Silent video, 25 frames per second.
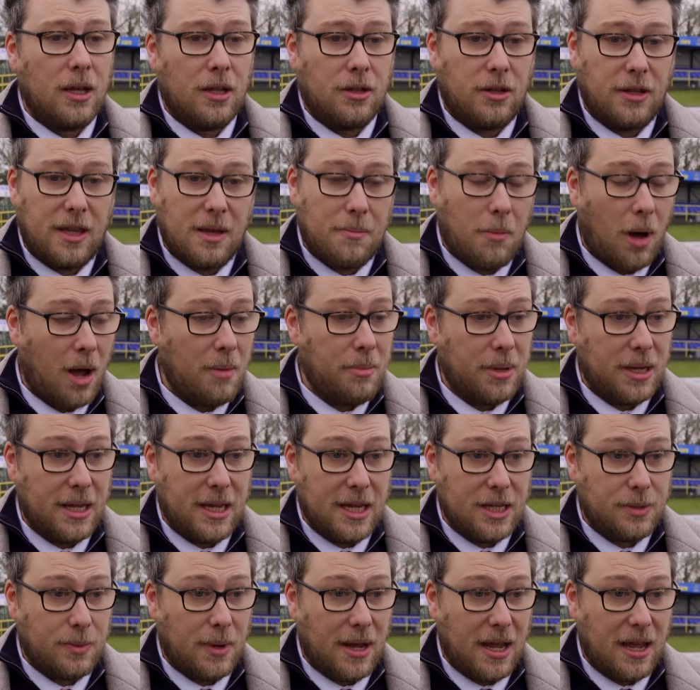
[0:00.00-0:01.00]
that there might be
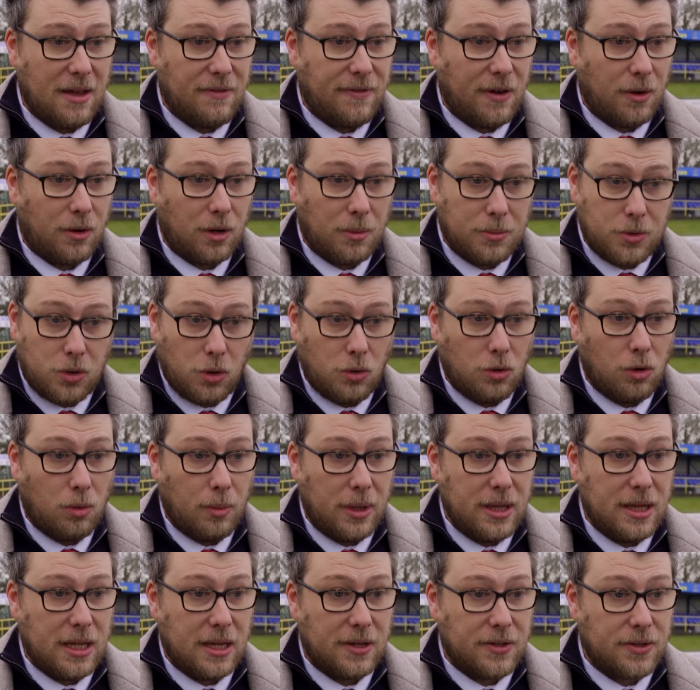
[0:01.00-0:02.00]
years where EFL clubs do not
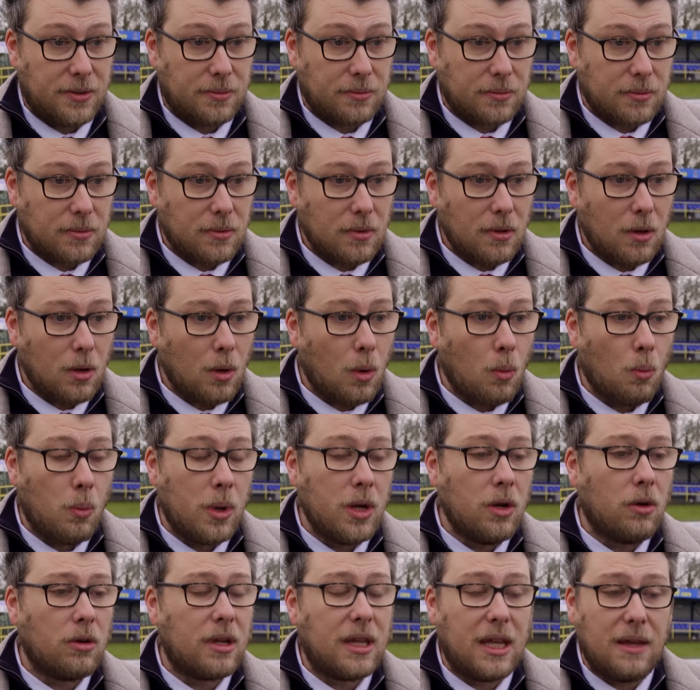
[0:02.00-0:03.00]
win this. We're
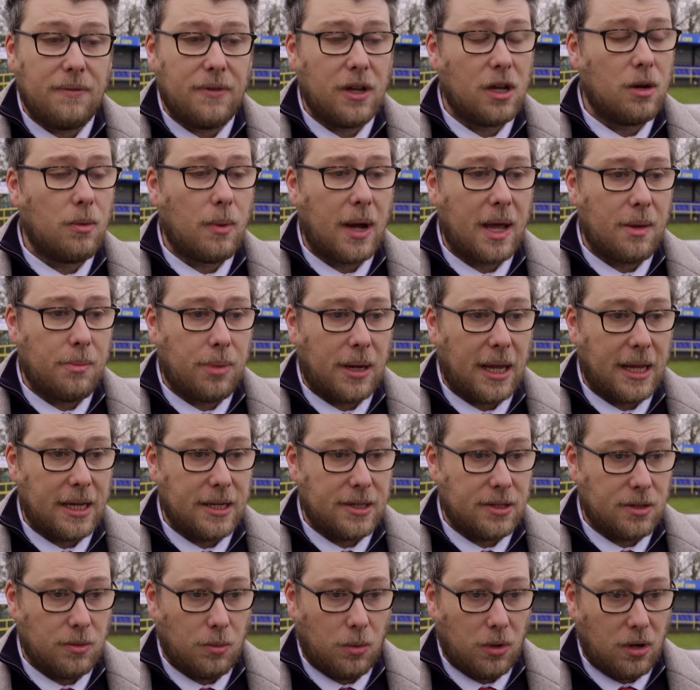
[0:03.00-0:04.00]
not giving away a
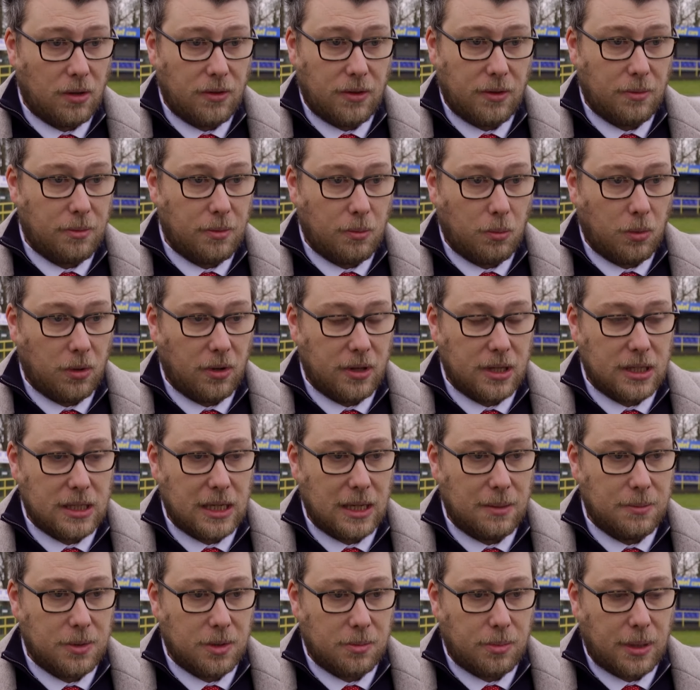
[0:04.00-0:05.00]
place to one of the
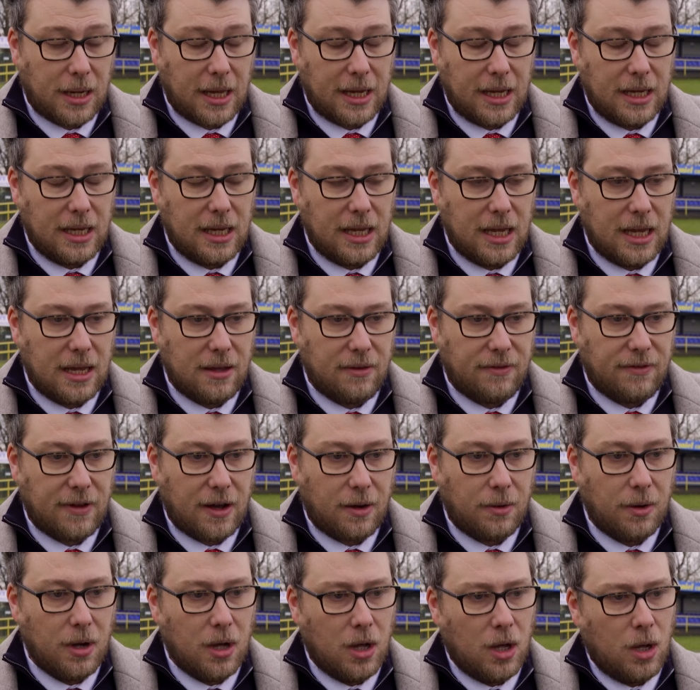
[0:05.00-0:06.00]
teams that play in the
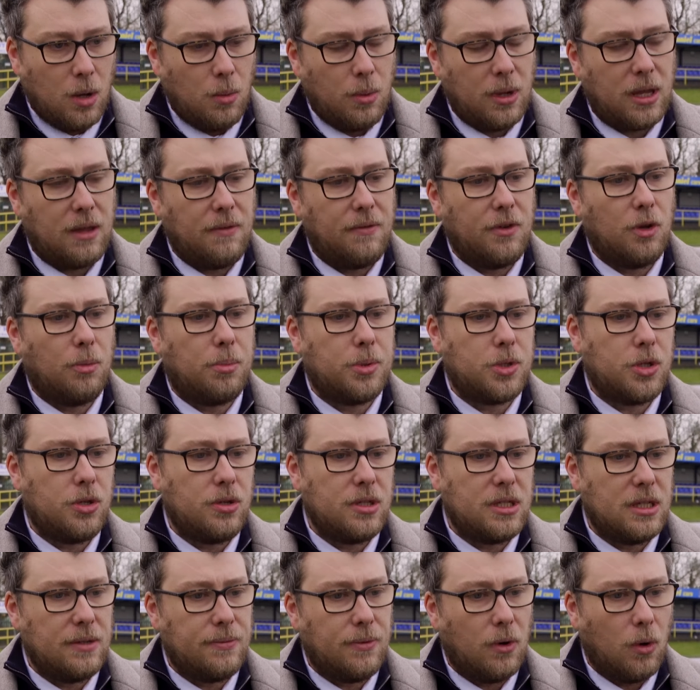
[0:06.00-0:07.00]
EFL. We're giving the
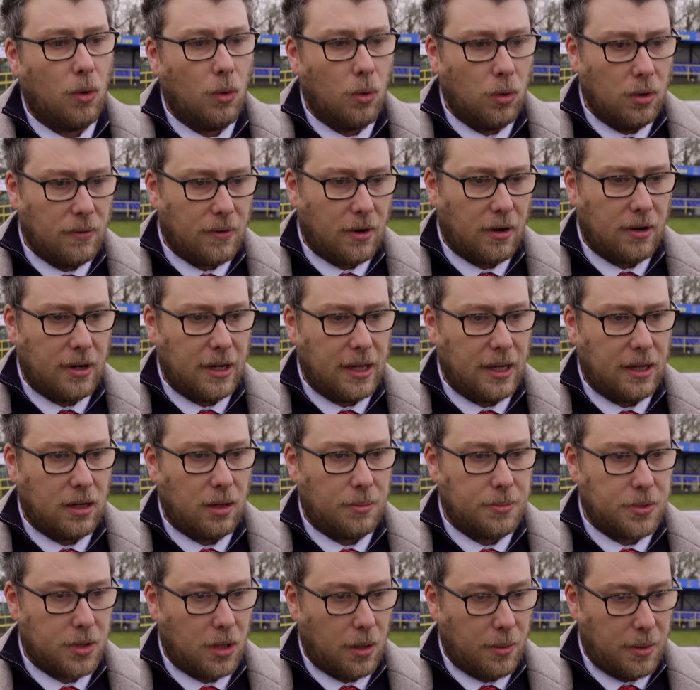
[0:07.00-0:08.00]
opportunity for all of our elite
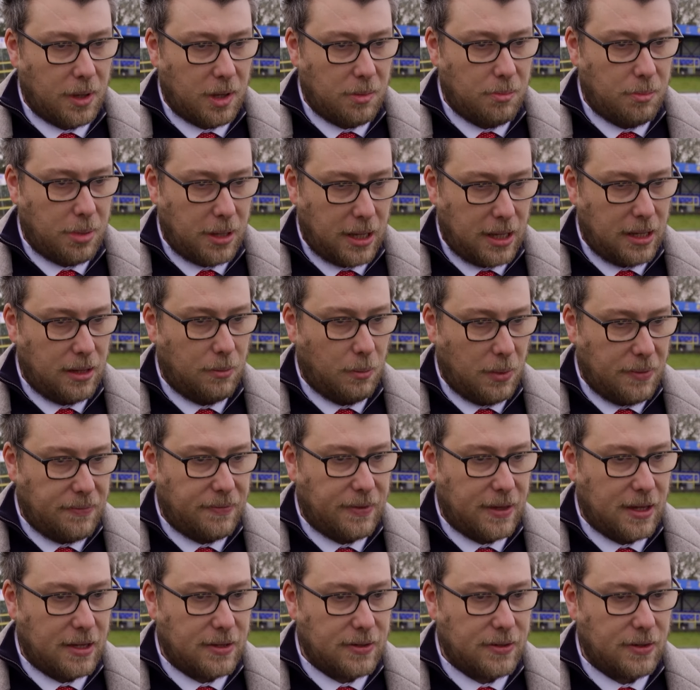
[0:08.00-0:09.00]
clubs to go and compete
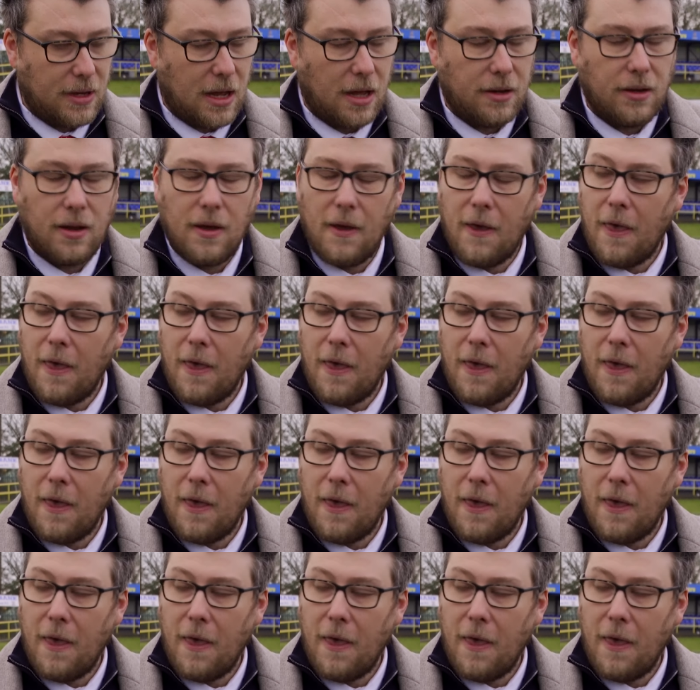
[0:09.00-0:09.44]
with this and